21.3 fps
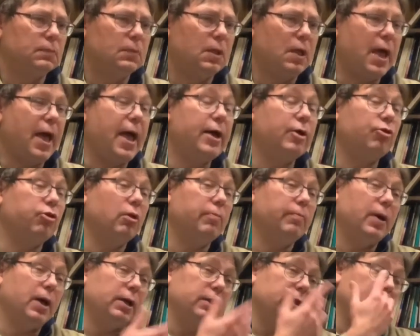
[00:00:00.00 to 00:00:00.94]
Actually,
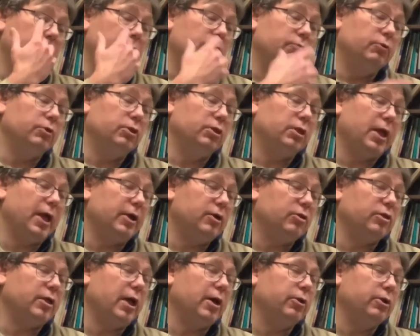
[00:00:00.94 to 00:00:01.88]
Bakhtin was
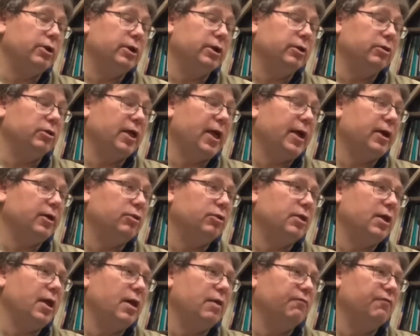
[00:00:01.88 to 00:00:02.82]
exiled in
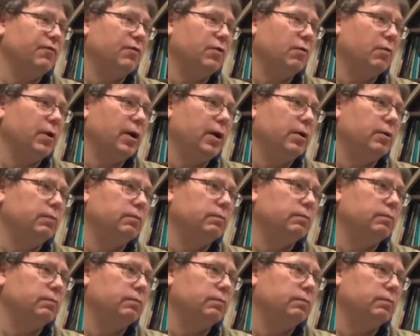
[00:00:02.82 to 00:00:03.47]
Kazakhstan for a while.